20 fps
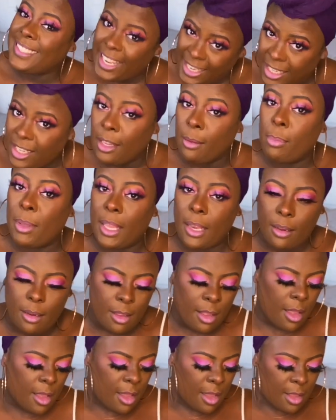teeny bit
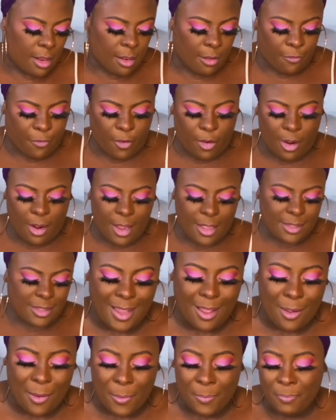in the front.
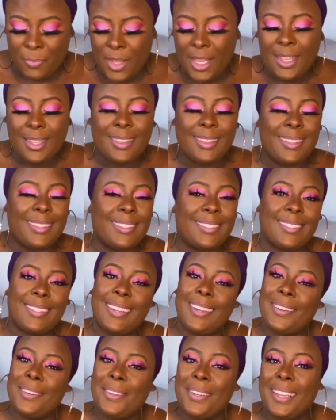So let's
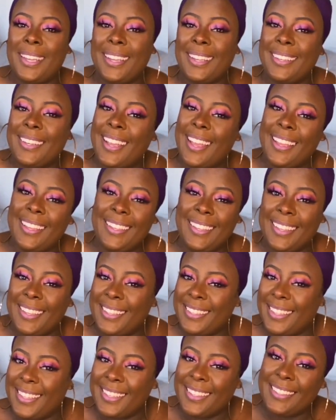go ahead and
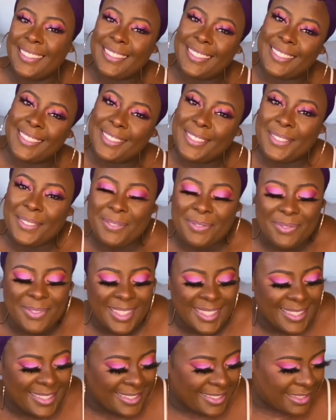get into
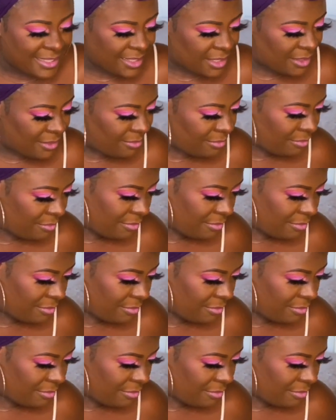Miss